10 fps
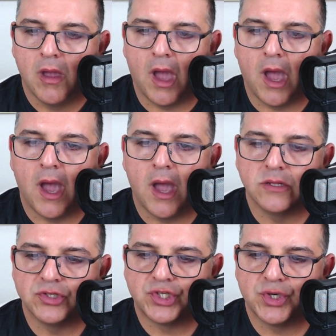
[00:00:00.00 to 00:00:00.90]

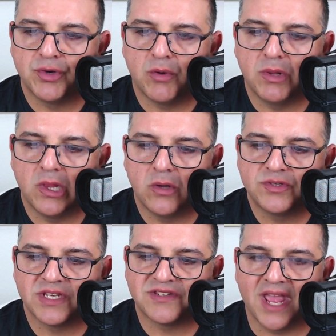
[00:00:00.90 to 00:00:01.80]
Uh, Juno Malone
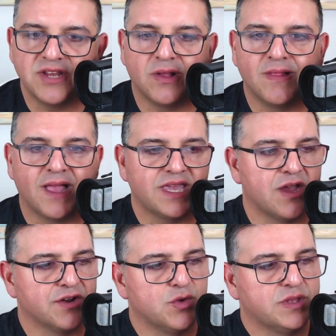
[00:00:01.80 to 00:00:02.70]
says, Daniel Alleghi,
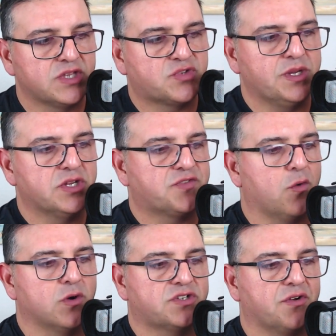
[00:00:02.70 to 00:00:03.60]
are you in the Swedish
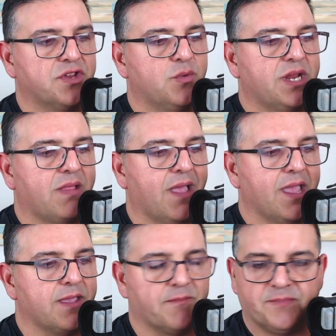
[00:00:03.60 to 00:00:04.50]
forest? Are you in
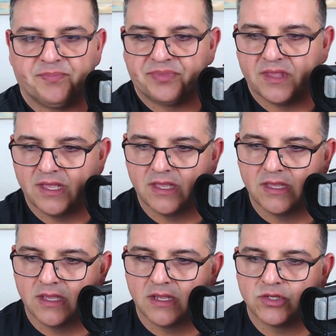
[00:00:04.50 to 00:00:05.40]
LA?
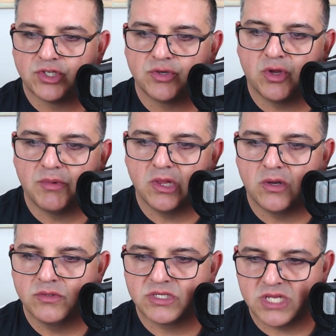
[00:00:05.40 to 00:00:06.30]
Juno
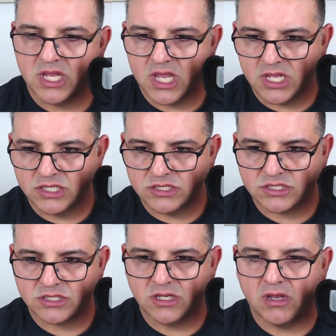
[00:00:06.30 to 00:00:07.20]
Malone
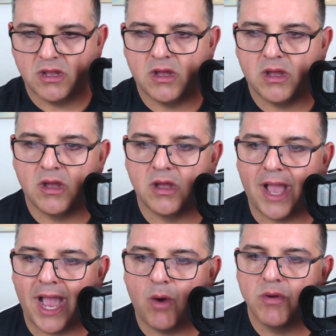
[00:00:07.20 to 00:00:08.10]
says, uh,
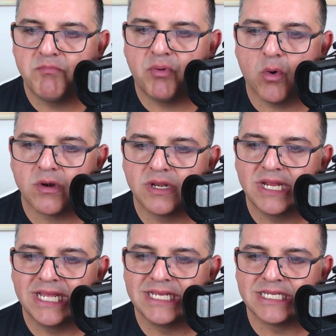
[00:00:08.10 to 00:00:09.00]
How important
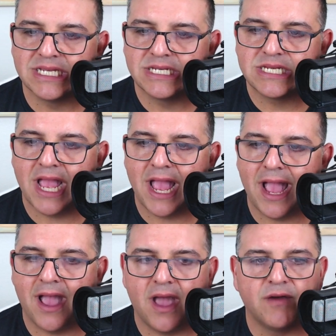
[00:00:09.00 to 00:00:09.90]
is it to
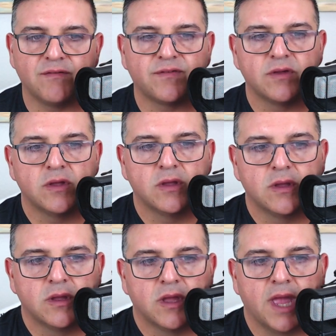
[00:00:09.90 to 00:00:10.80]
have
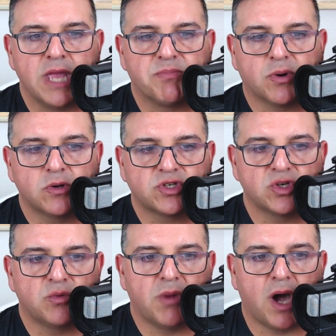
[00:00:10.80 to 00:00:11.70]
a
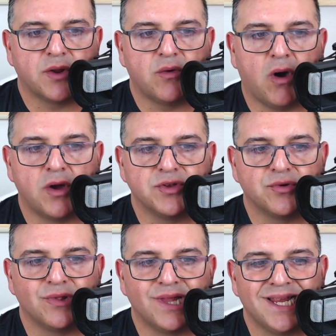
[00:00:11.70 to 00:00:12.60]
personal motto on
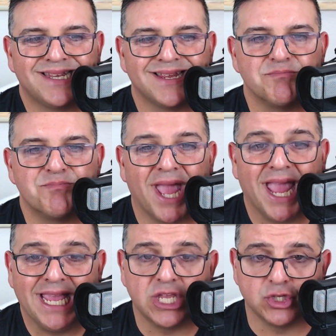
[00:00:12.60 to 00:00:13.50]
your LinkedIn
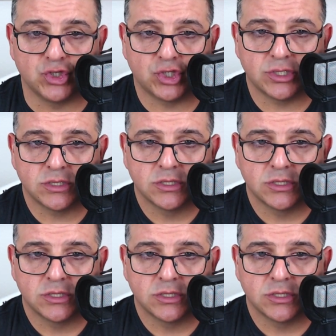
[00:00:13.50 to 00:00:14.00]
page?